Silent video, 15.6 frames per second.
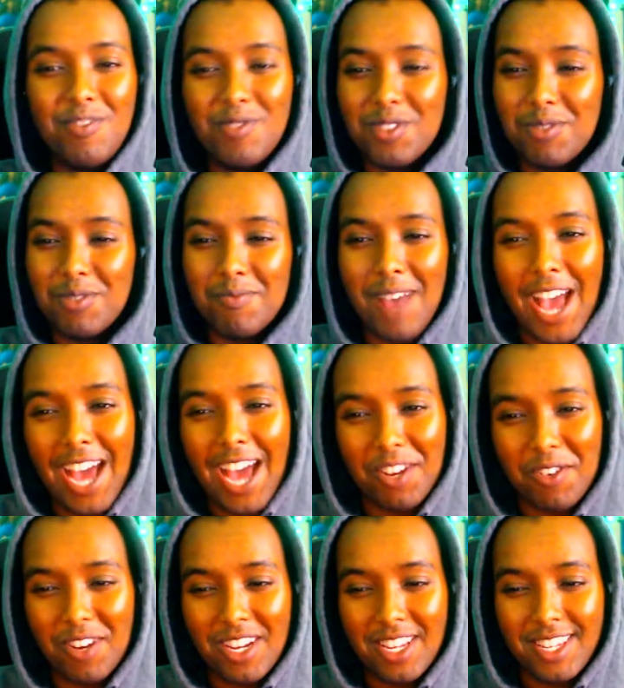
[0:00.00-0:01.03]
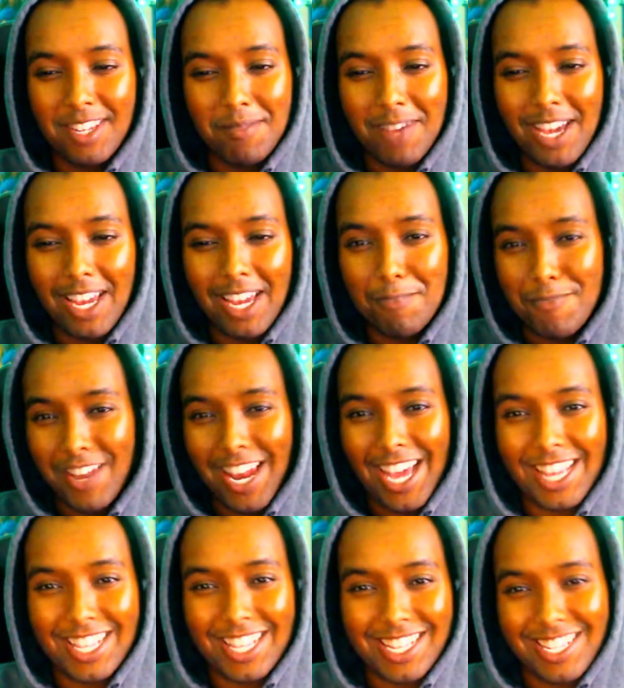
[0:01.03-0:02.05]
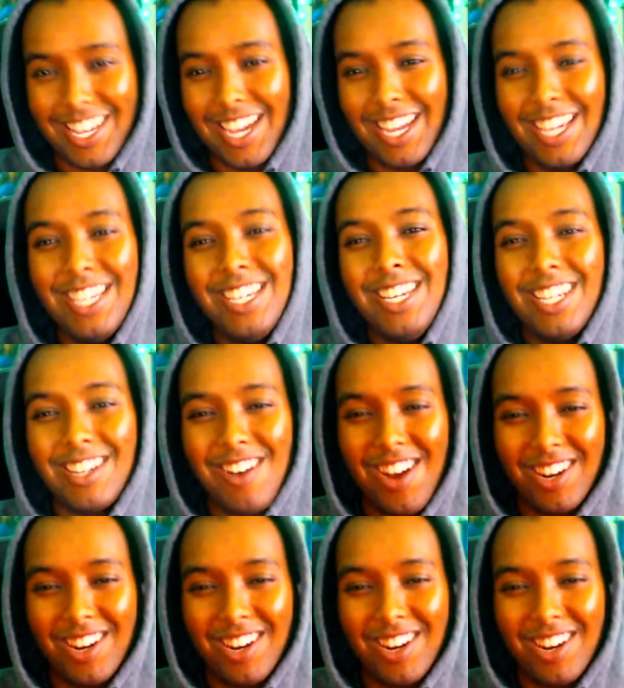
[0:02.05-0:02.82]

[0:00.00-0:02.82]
was mad crazy, man. I'm glad this guy got